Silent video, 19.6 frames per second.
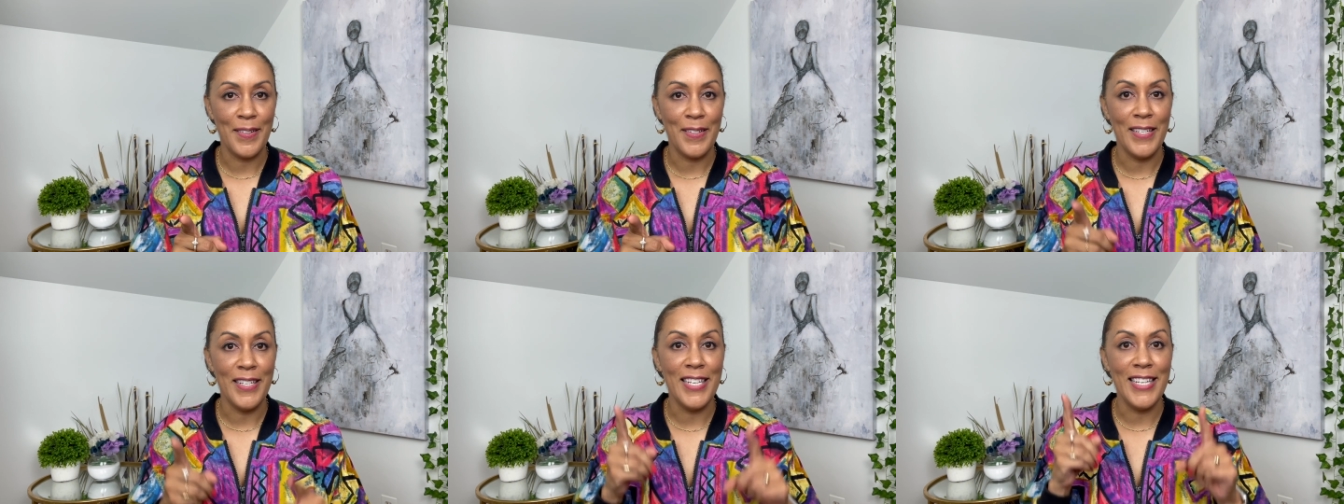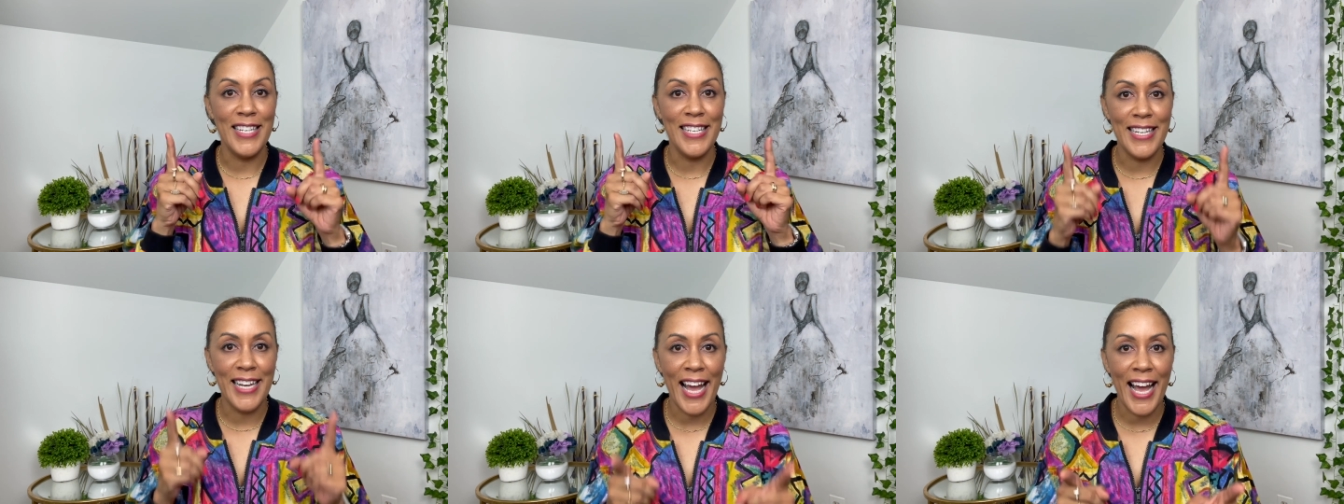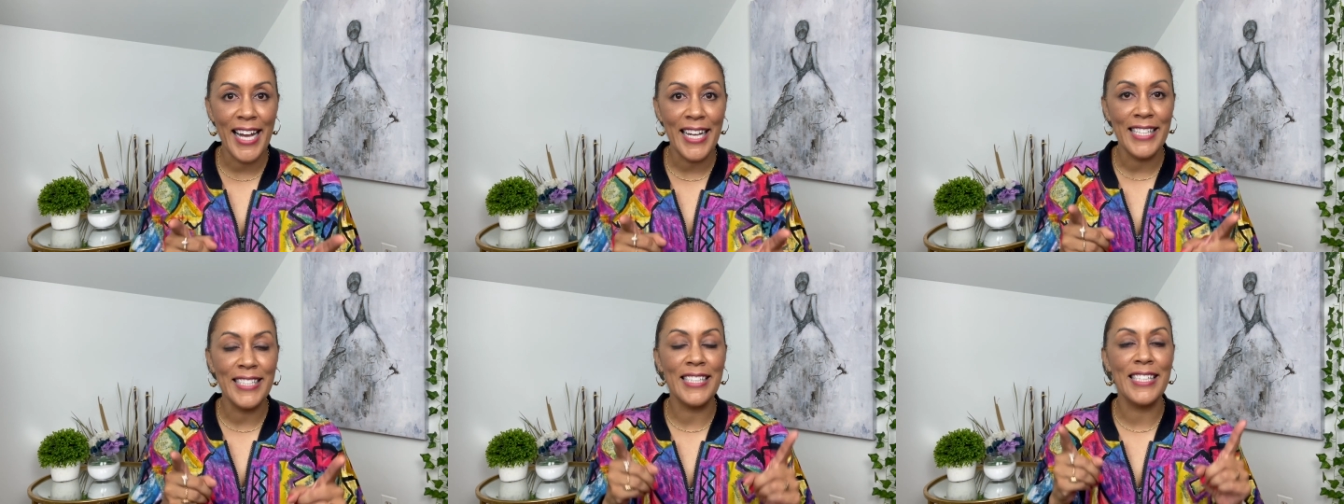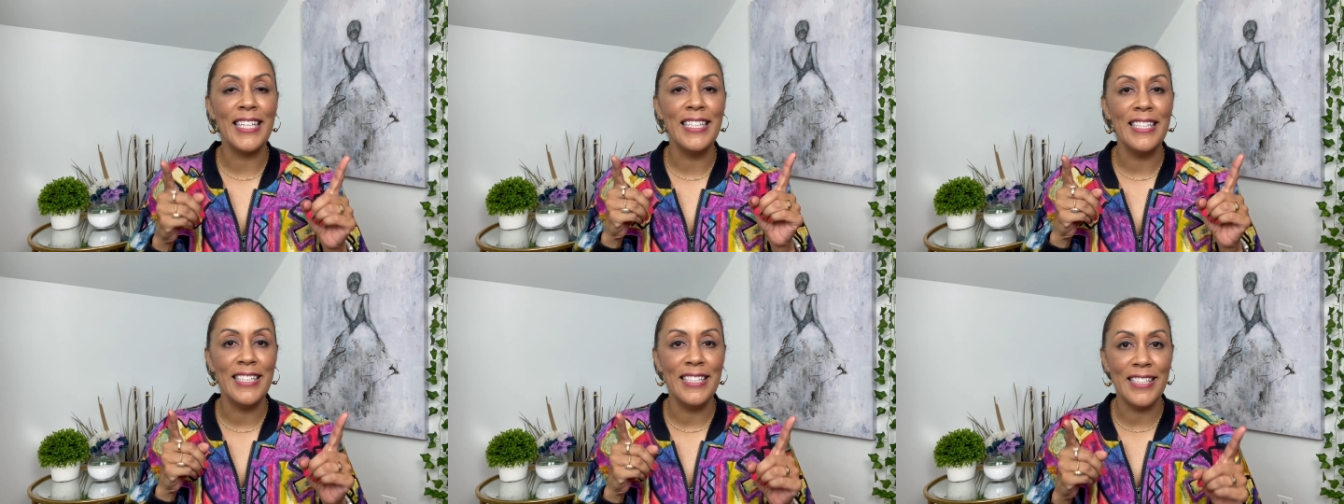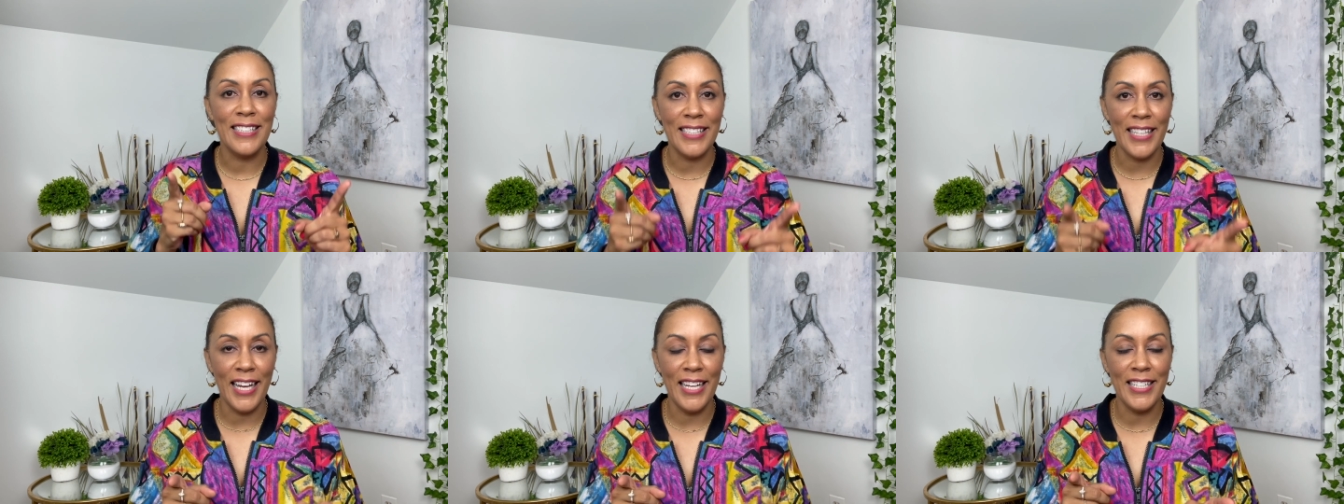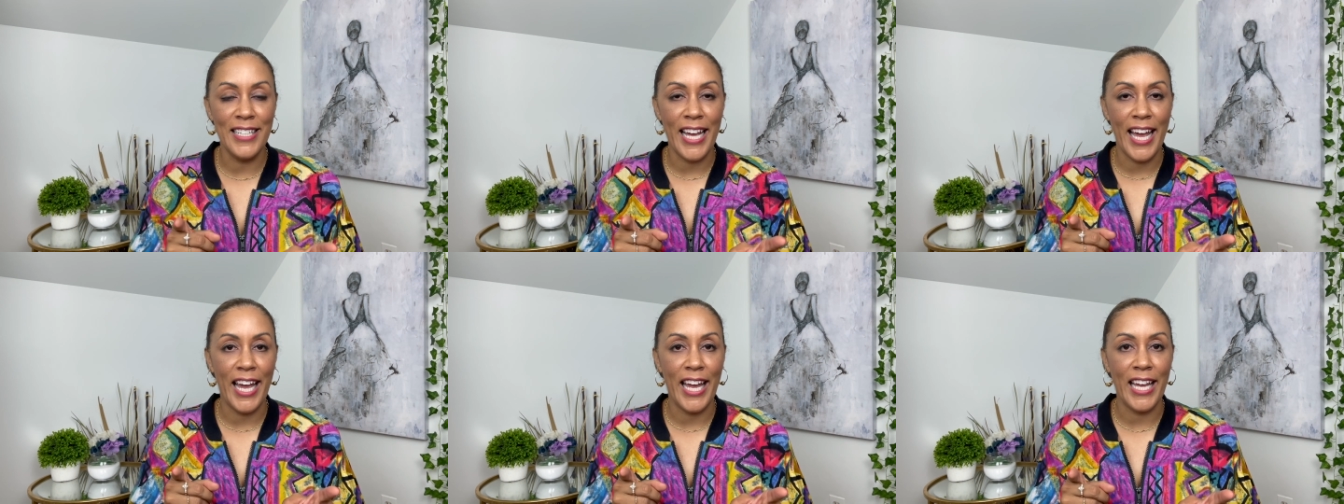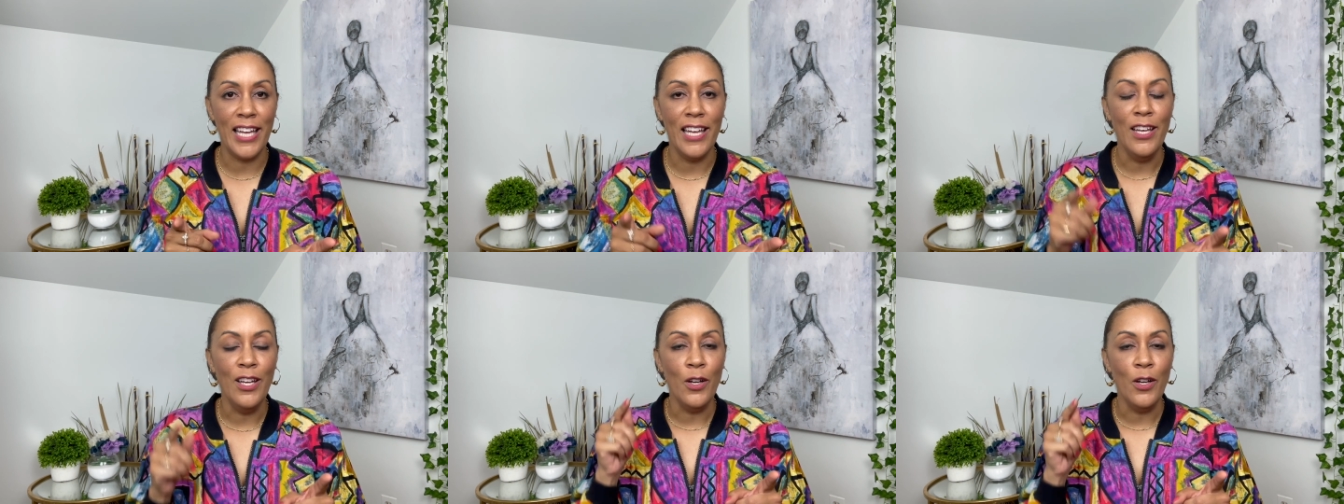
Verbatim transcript: Next Sunday,